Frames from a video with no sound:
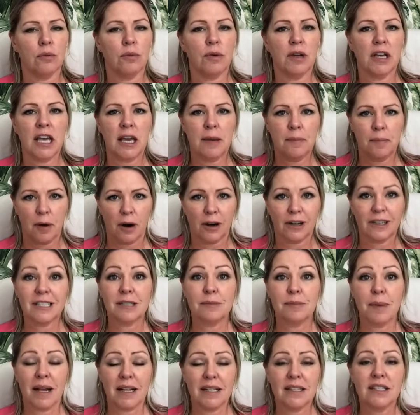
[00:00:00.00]
We keep our
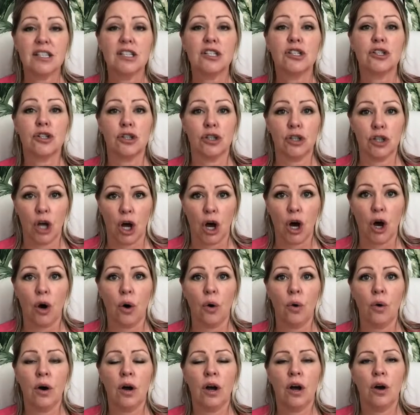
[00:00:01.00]
expenses
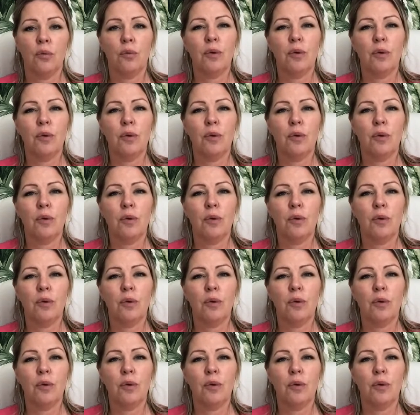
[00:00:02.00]
low.